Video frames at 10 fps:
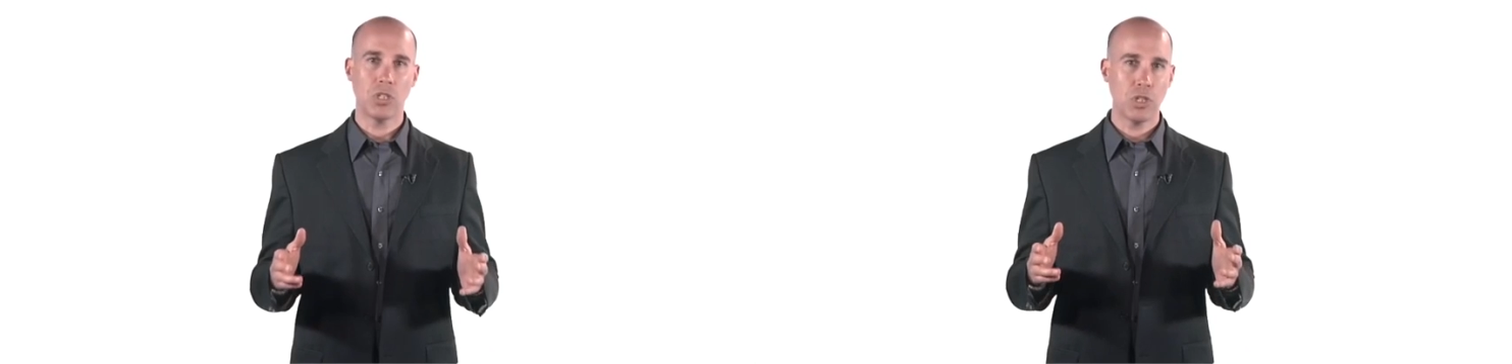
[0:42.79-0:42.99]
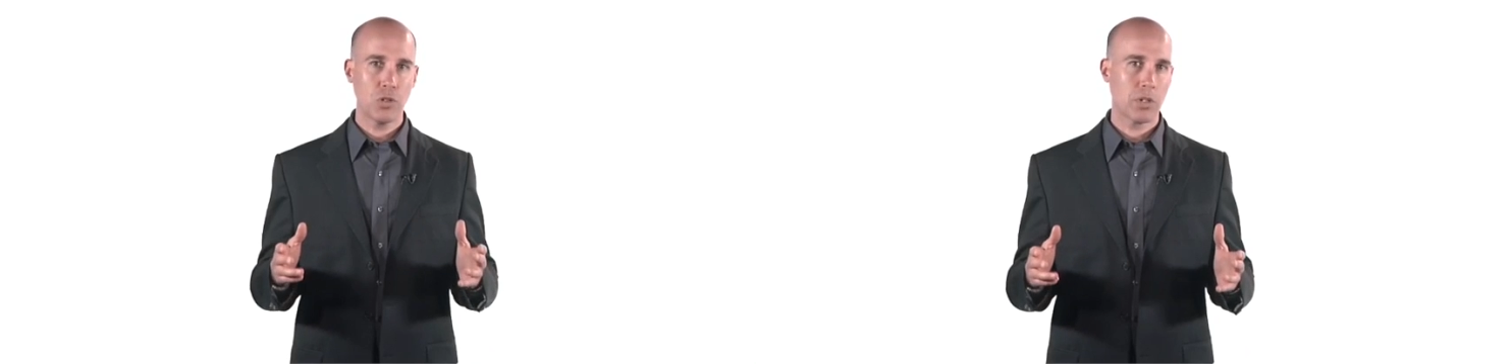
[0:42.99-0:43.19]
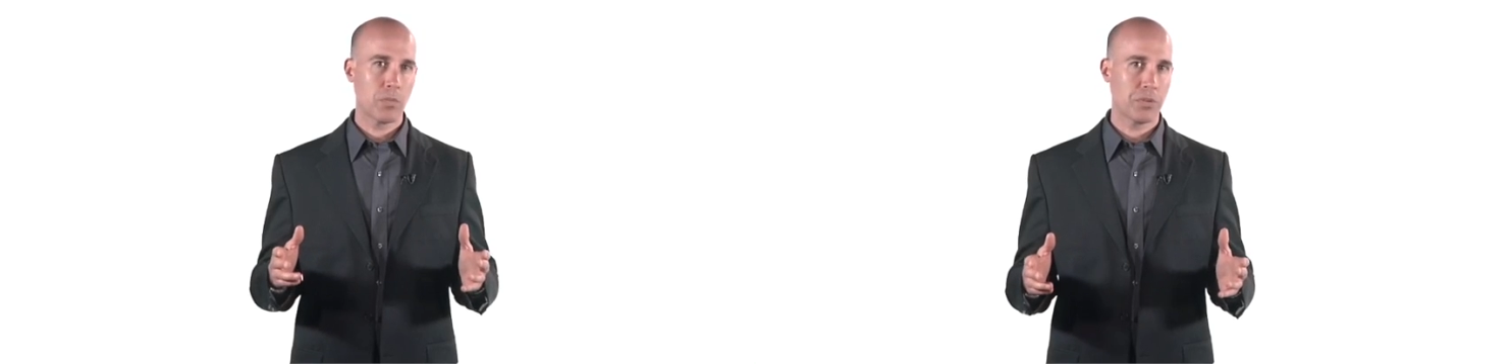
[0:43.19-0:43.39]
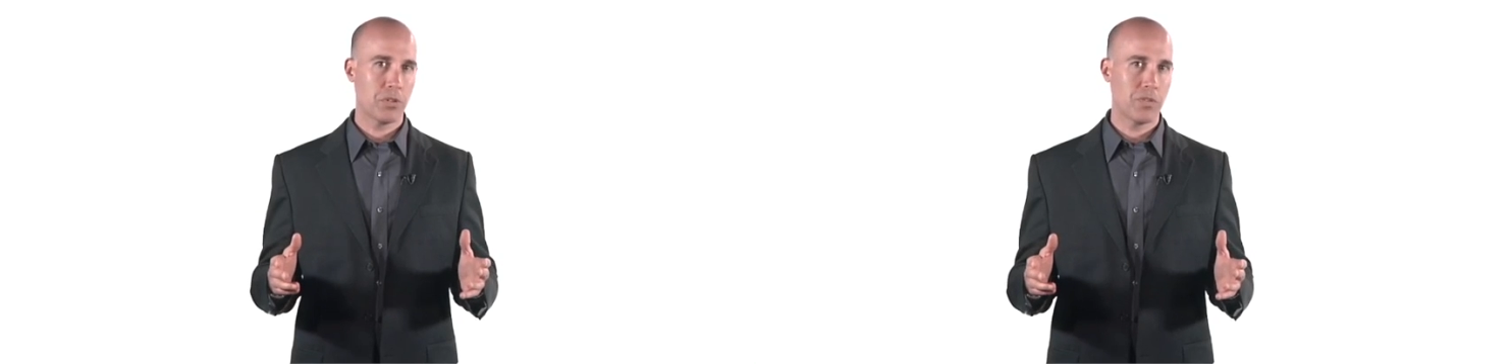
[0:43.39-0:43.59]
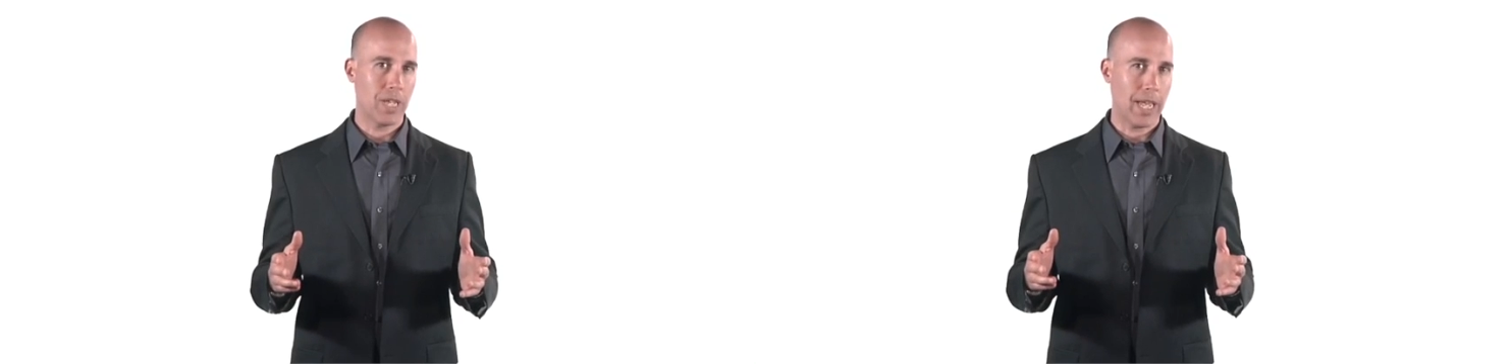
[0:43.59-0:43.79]
a new and
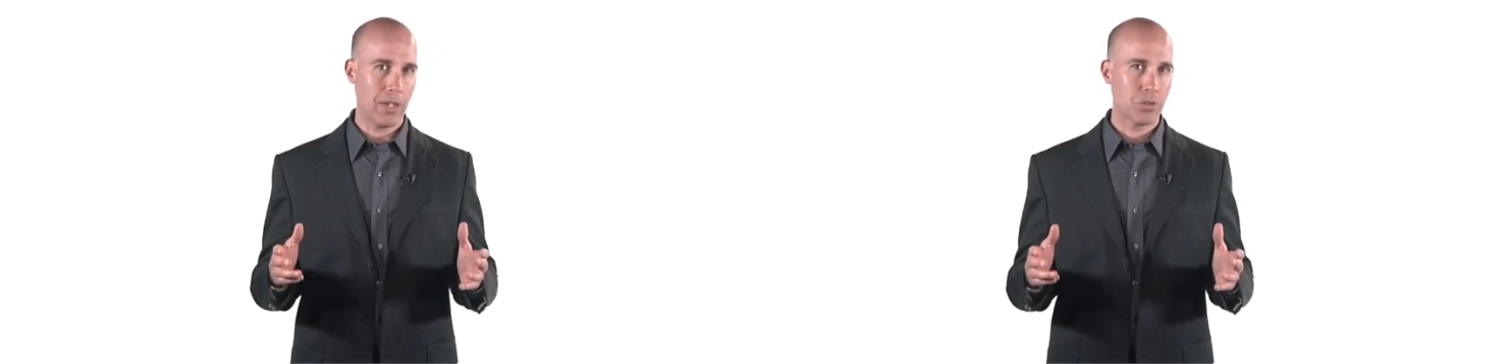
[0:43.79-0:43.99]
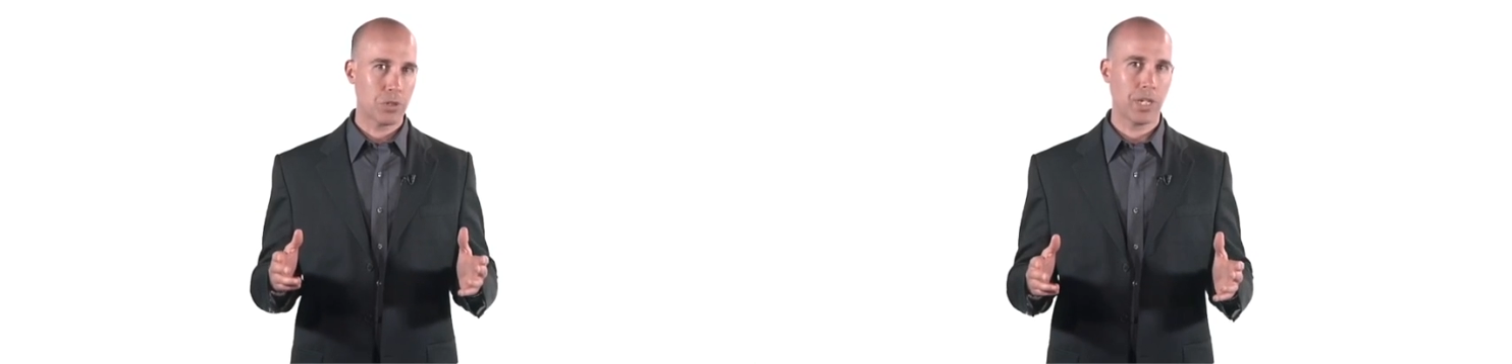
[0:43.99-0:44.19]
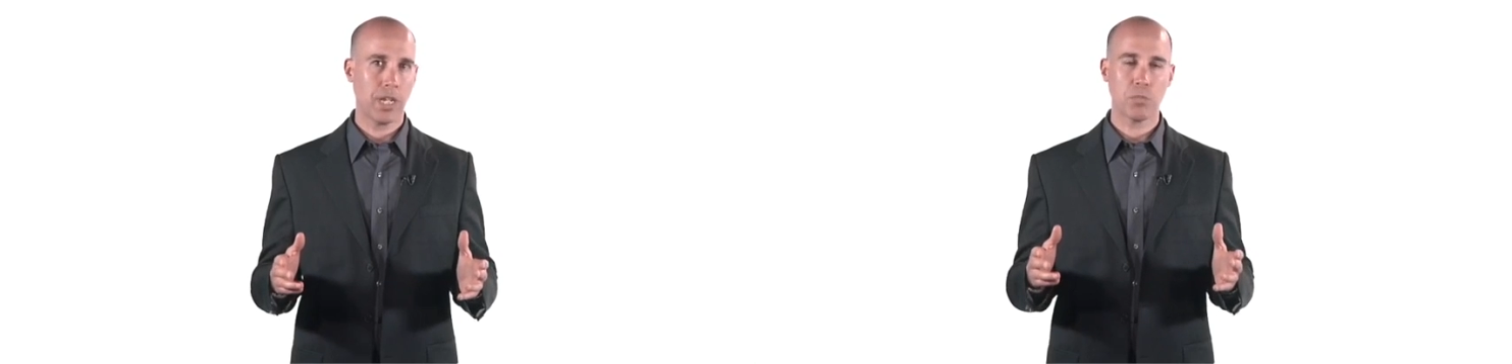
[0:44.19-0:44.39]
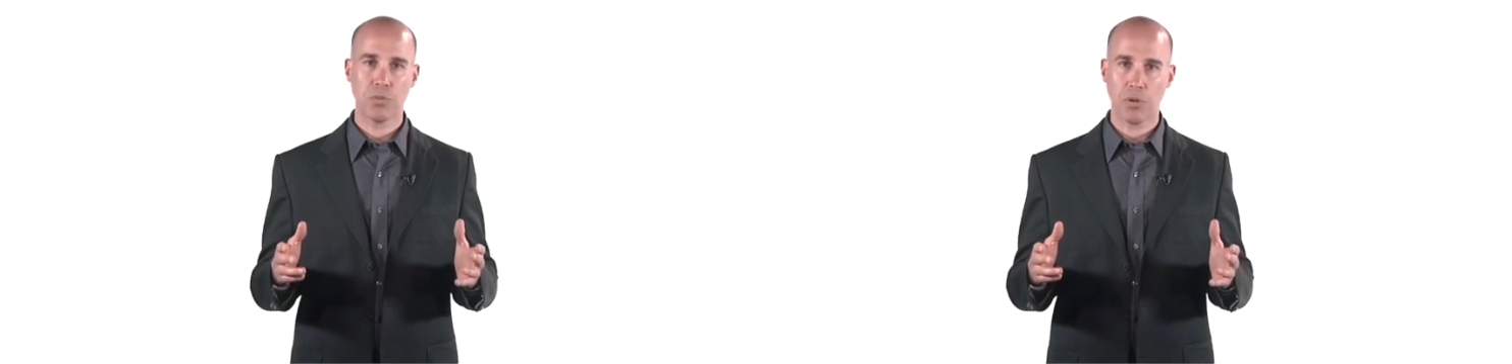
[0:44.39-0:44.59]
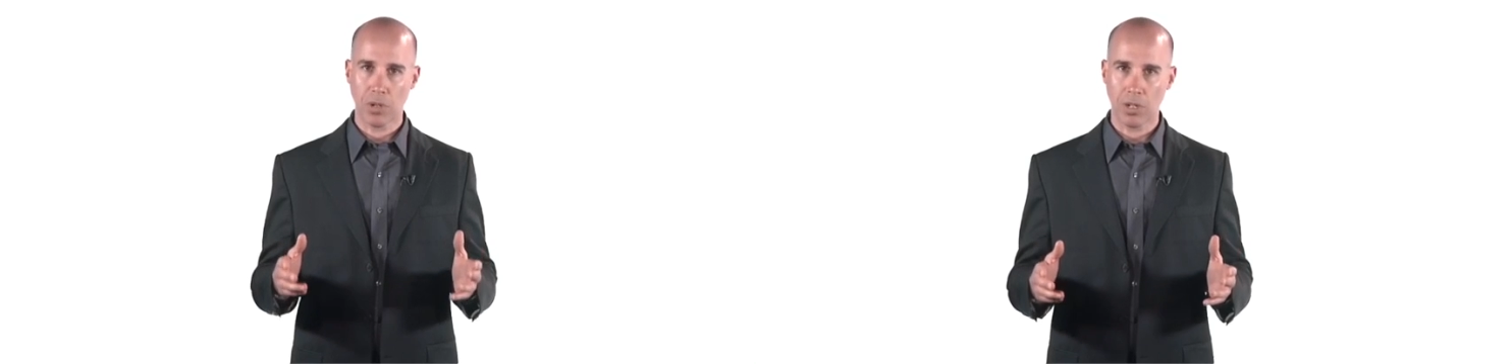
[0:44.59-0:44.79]
improved internet
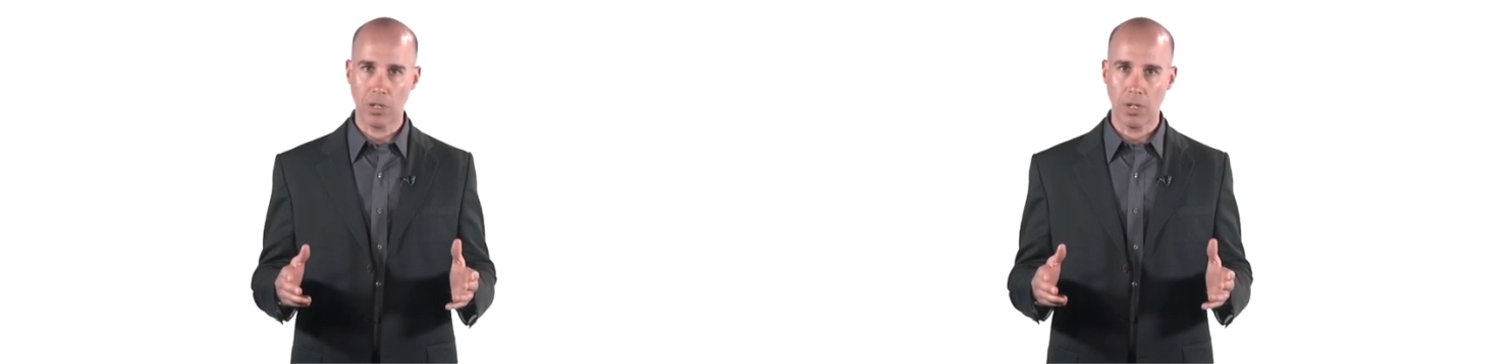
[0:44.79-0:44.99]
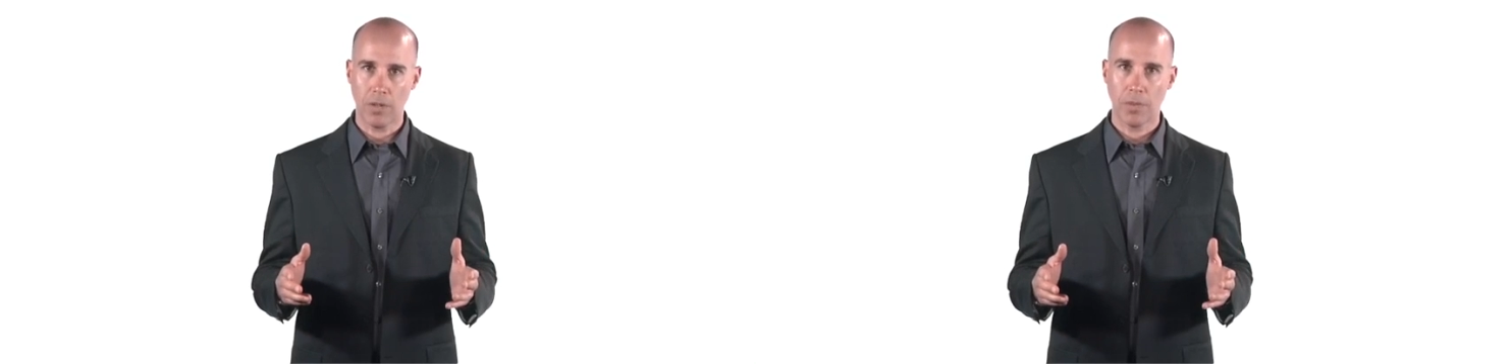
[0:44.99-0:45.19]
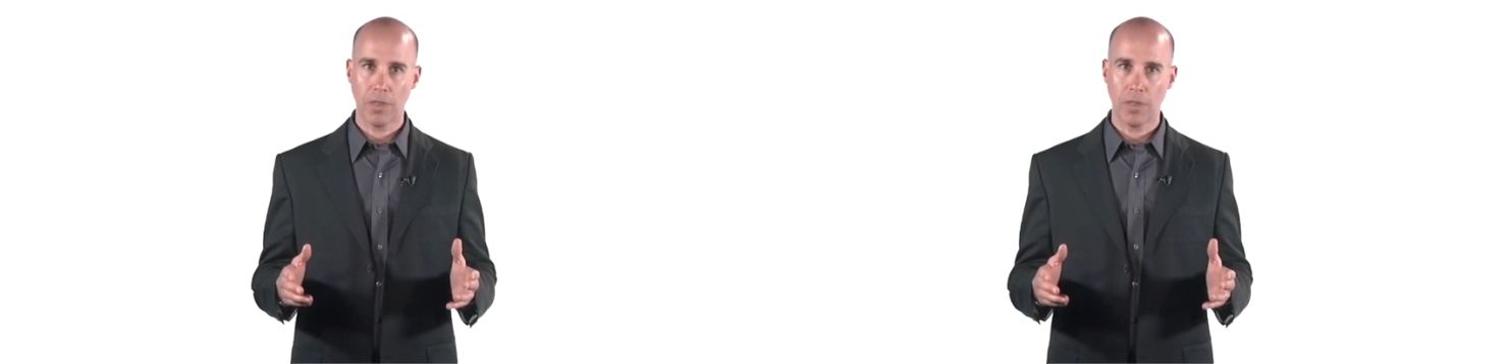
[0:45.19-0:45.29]
protocol